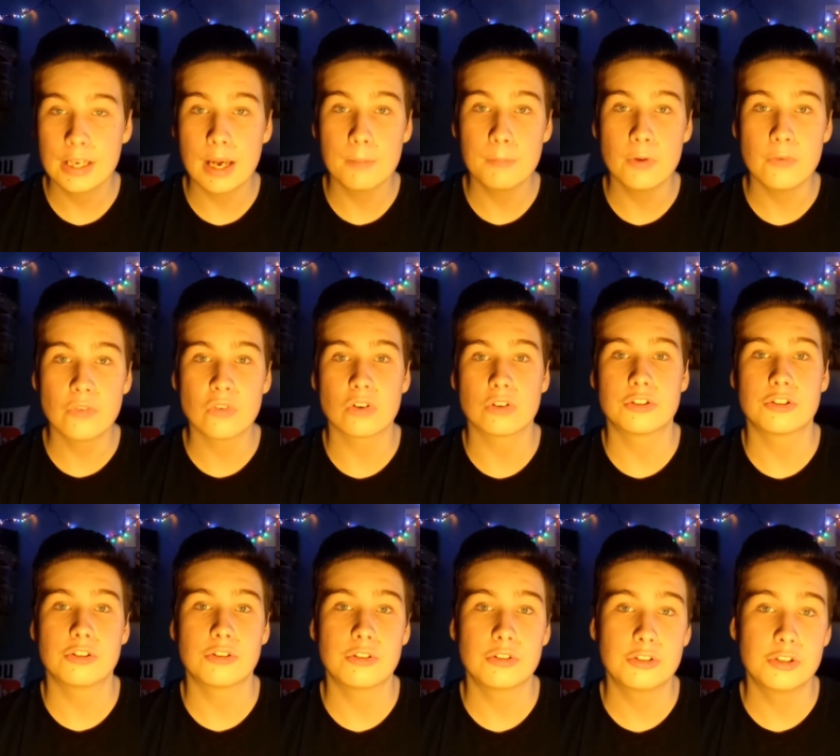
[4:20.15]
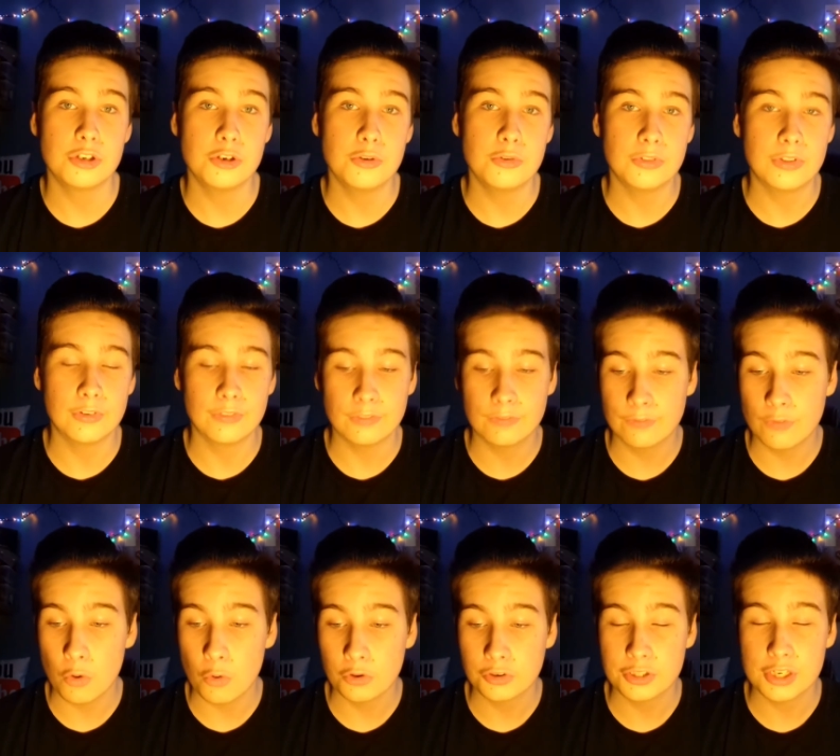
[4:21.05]
Now moving on to the
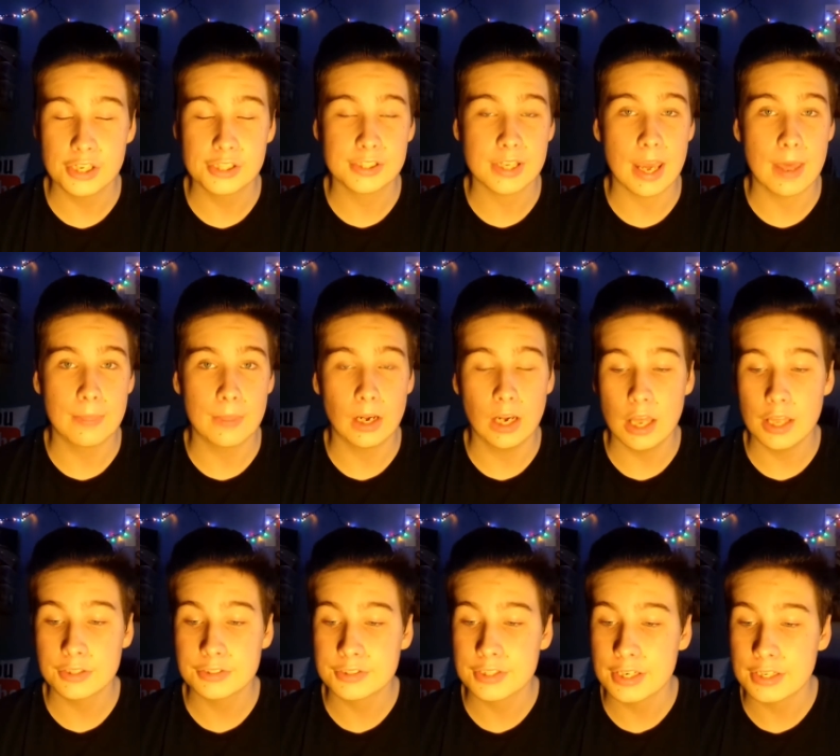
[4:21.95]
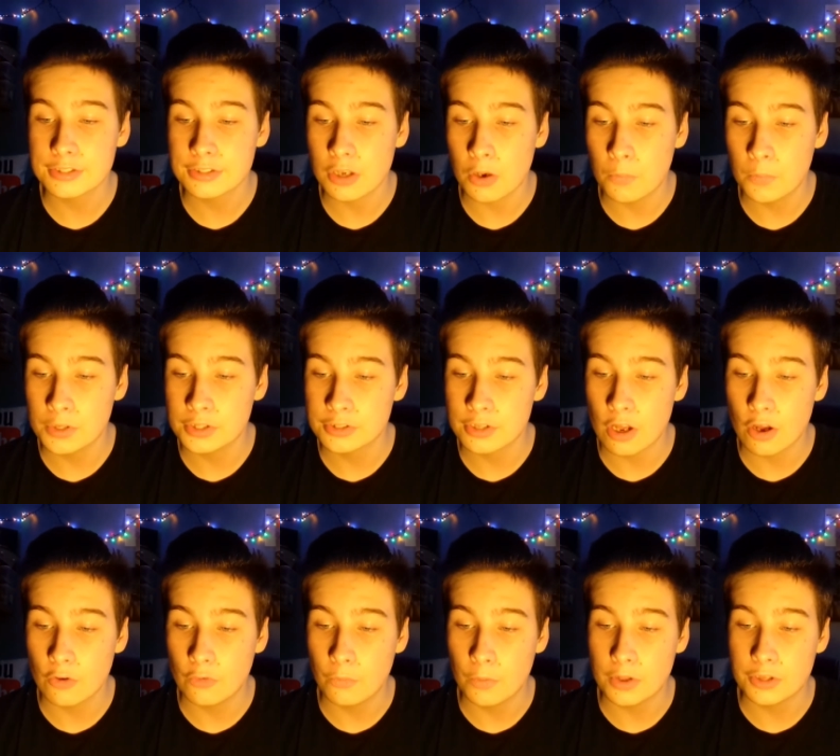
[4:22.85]
fourth disc and the last disc, we
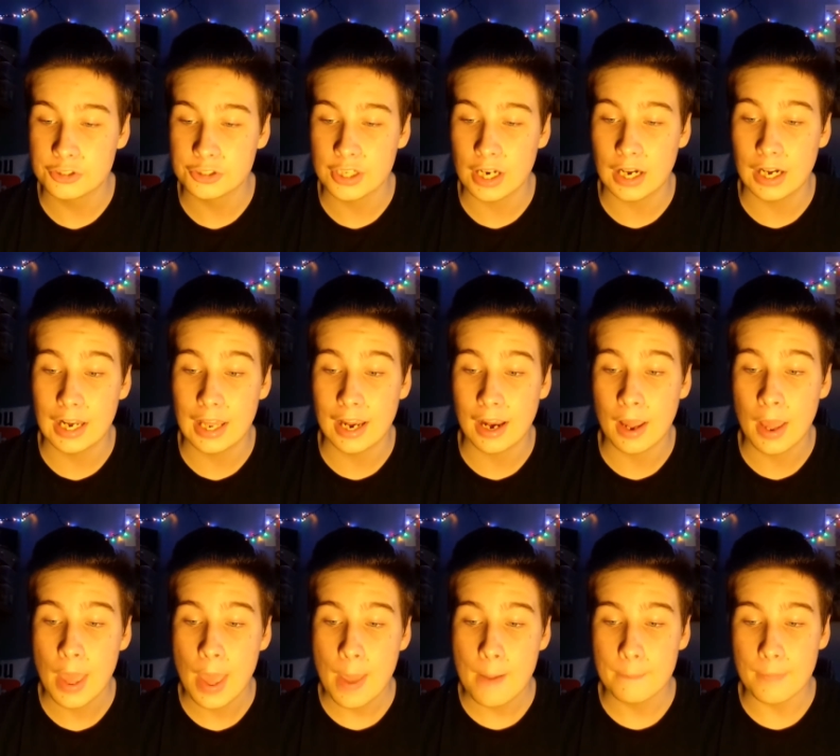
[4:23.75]
start off with Shang-a-Lang